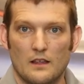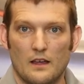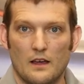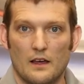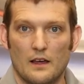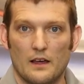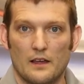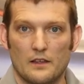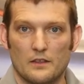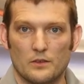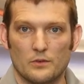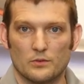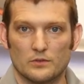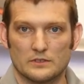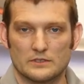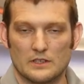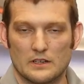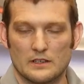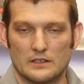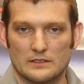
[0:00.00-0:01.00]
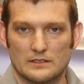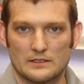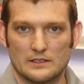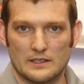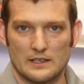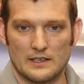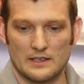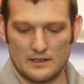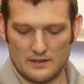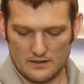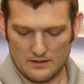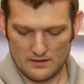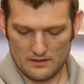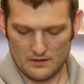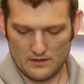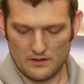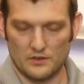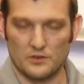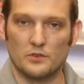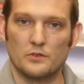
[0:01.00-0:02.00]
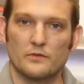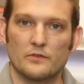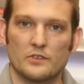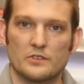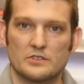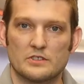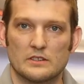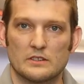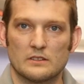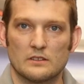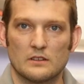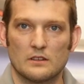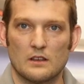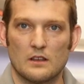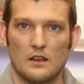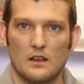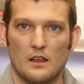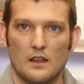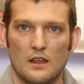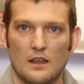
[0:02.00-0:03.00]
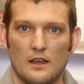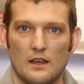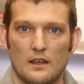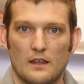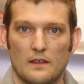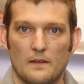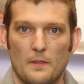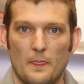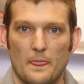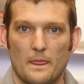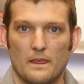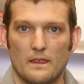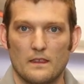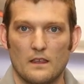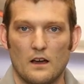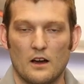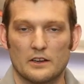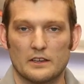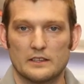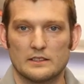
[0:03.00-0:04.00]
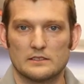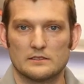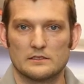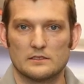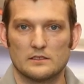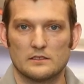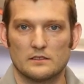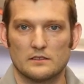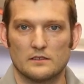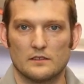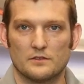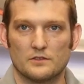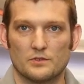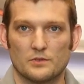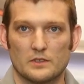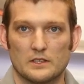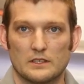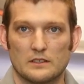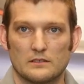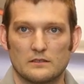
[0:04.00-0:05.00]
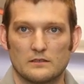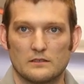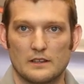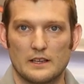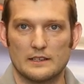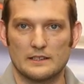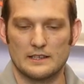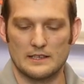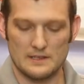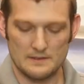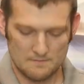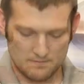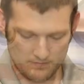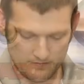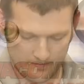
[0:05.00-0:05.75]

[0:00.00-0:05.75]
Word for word: Uh, you will start seeing the new version uh, August of 2018.